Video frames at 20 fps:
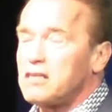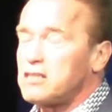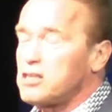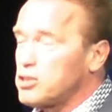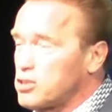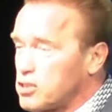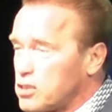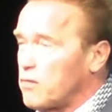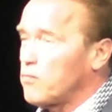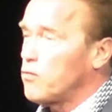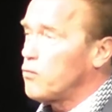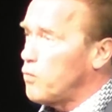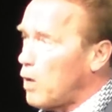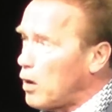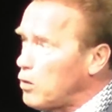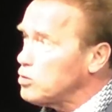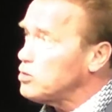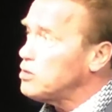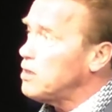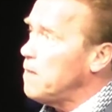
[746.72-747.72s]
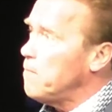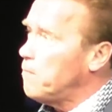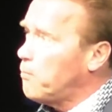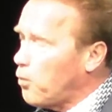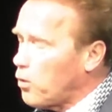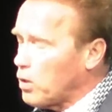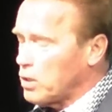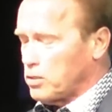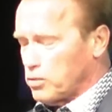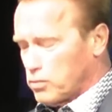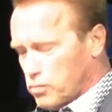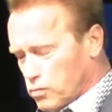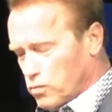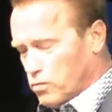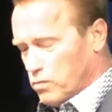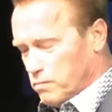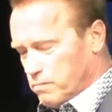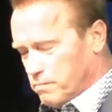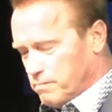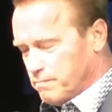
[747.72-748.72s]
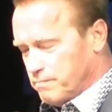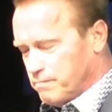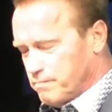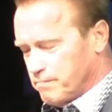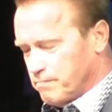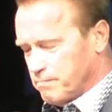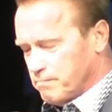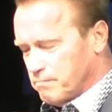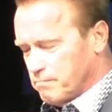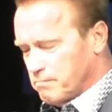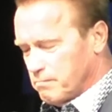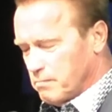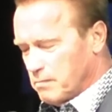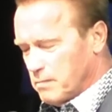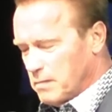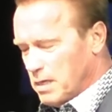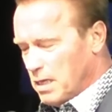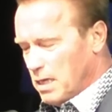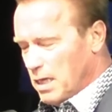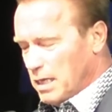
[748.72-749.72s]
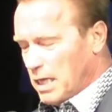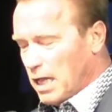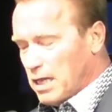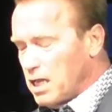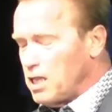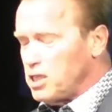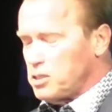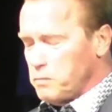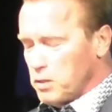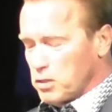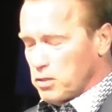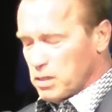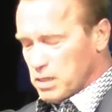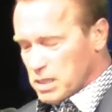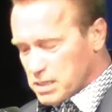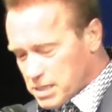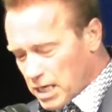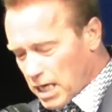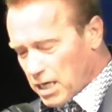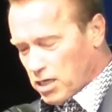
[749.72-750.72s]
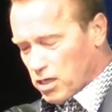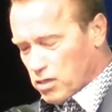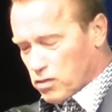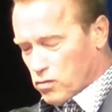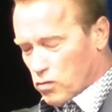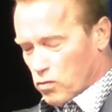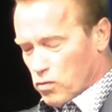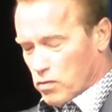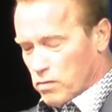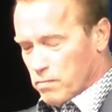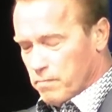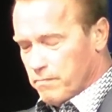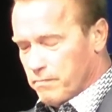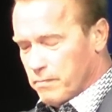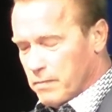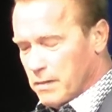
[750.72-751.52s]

This is the most important rule. That leads me to the second rule.